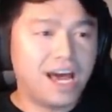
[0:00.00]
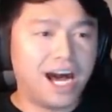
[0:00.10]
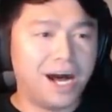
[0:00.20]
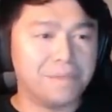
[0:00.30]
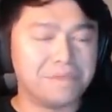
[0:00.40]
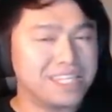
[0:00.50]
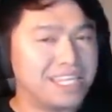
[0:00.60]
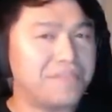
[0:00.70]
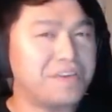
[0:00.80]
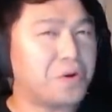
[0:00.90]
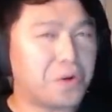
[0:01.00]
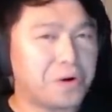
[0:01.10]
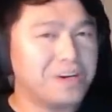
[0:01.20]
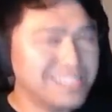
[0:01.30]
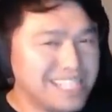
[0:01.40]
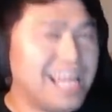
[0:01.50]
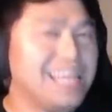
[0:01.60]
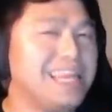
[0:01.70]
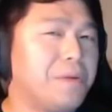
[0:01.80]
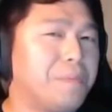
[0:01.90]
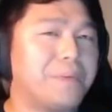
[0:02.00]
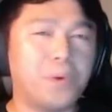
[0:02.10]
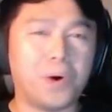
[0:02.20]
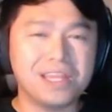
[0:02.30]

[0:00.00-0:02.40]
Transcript: um, giving her a little bit more,